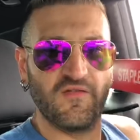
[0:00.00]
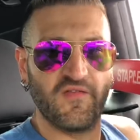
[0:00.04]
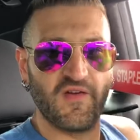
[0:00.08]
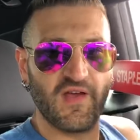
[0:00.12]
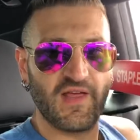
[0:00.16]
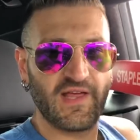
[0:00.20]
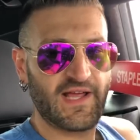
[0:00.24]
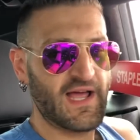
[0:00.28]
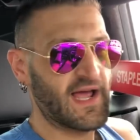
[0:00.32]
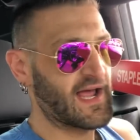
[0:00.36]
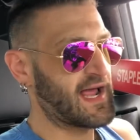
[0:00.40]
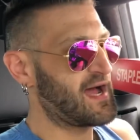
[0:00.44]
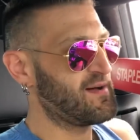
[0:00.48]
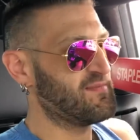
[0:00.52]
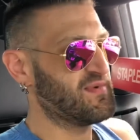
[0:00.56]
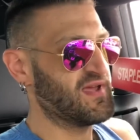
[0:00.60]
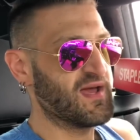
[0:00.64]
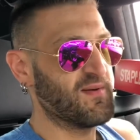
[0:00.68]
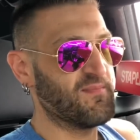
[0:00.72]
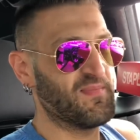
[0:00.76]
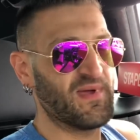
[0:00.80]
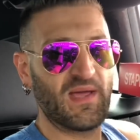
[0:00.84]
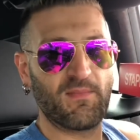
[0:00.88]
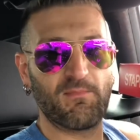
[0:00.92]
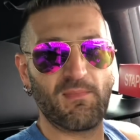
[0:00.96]
feel like I got me
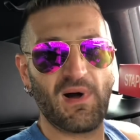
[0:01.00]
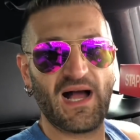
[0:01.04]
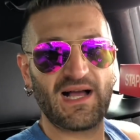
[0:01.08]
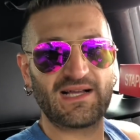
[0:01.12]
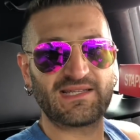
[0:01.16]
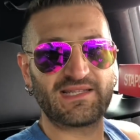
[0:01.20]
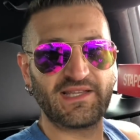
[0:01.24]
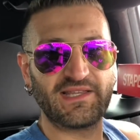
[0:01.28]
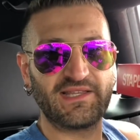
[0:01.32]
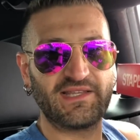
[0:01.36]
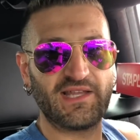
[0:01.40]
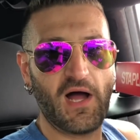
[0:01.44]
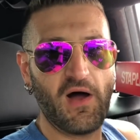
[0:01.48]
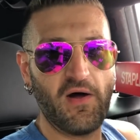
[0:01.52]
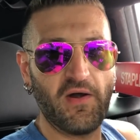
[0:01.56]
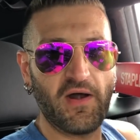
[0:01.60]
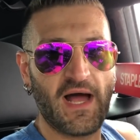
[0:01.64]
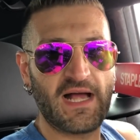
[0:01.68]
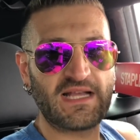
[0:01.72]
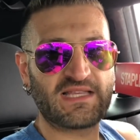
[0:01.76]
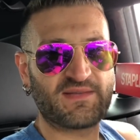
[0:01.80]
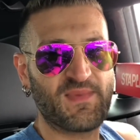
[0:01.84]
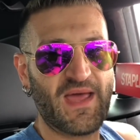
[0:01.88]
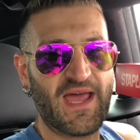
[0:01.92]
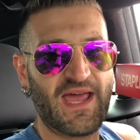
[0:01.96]
a big box of
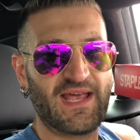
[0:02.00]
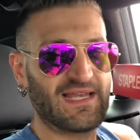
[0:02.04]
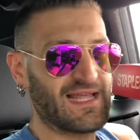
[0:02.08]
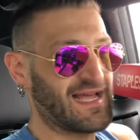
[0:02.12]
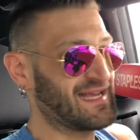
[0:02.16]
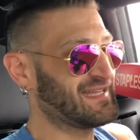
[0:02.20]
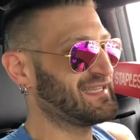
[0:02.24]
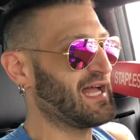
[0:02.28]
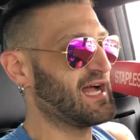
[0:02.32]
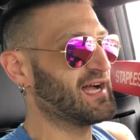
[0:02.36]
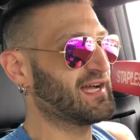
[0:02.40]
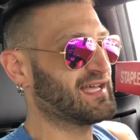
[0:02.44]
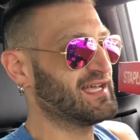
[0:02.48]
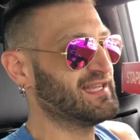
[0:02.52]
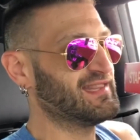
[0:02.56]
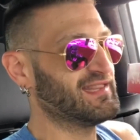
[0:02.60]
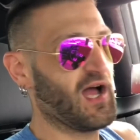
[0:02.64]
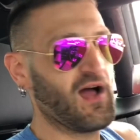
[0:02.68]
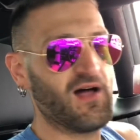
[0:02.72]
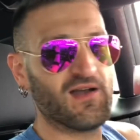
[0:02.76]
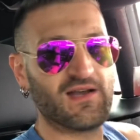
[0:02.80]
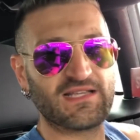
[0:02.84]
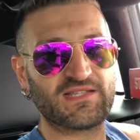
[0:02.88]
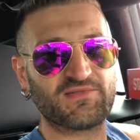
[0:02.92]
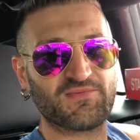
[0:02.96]
donuts, man. Like Dunkin'
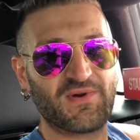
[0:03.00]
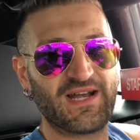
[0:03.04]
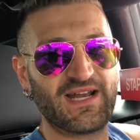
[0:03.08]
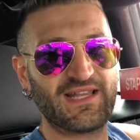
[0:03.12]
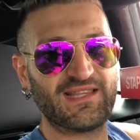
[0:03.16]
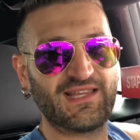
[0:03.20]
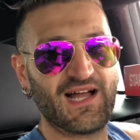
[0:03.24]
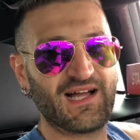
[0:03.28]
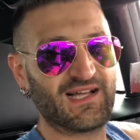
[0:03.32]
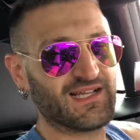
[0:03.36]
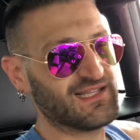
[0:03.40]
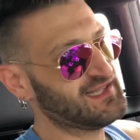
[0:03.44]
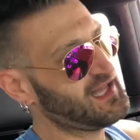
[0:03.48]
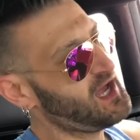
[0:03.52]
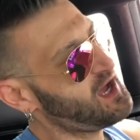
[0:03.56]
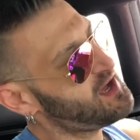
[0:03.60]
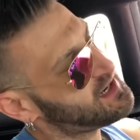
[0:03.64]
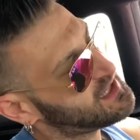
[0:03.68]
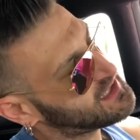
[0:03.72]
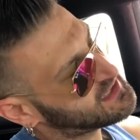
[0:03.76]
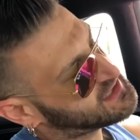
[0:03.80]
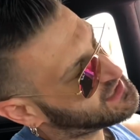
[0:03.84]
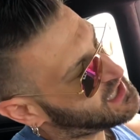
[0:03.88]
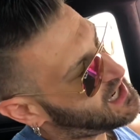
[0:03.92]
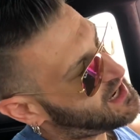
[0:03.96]
Donuts. Where did Dunkin'
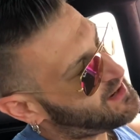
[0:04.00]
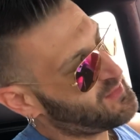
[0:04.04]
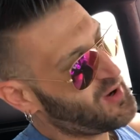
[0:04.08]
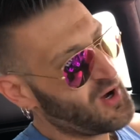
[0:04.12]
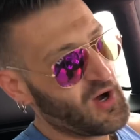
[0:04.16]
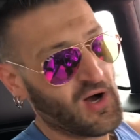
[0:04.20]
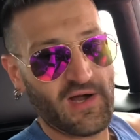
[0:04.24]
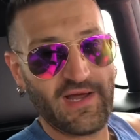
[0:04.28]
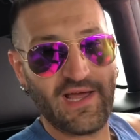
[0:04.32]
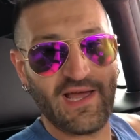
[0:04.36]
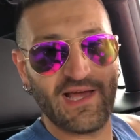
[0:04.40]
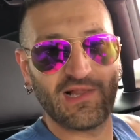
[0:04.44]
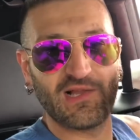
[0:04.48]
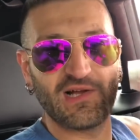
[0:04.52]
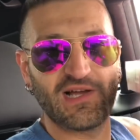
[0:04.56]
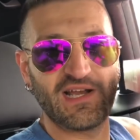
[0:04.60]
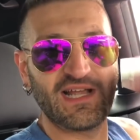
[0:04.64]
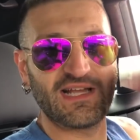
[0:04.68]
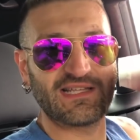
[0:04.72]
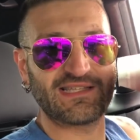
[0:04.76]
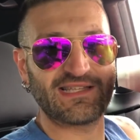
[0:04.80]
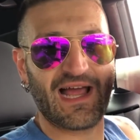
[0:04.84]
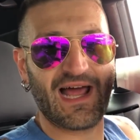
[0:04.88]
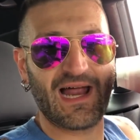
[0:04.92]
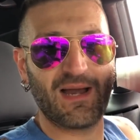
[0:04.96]
Donuts come? Oh yeah, look
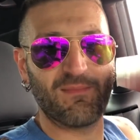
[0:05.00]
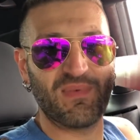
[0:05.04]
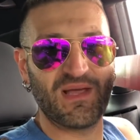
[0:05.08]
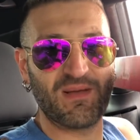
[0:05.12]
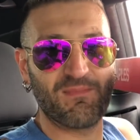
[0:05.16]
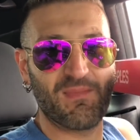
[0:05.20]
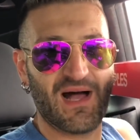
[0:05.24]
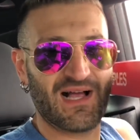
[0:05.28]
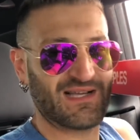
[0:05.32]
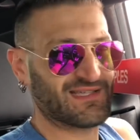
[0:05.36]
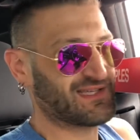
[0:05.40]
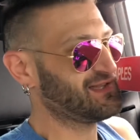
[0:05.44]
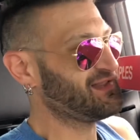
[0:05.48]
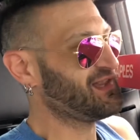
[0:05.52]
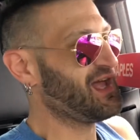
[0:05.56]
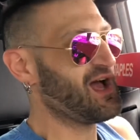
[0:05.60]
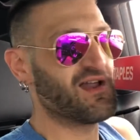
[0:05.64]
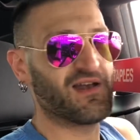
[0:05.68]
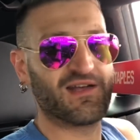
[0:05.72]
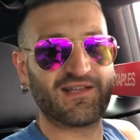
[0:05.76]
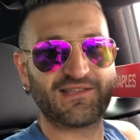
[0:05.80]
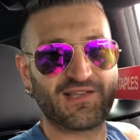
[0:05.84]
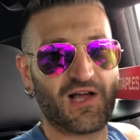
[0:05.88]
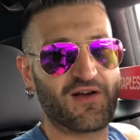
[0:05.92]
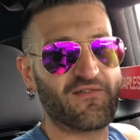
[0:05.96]
at this. I got a big box of
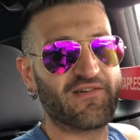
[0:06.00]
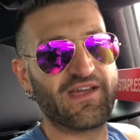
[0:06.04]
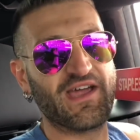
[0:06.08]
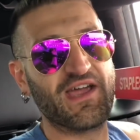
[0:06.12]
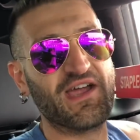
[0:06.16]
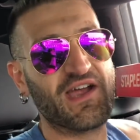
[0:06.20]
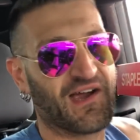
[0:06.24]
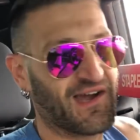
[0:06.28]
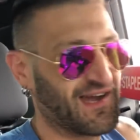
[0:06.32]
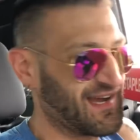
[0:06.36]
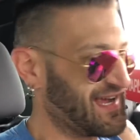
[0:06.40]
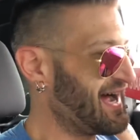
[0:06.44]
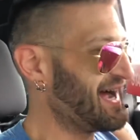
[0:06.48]
donuts over here,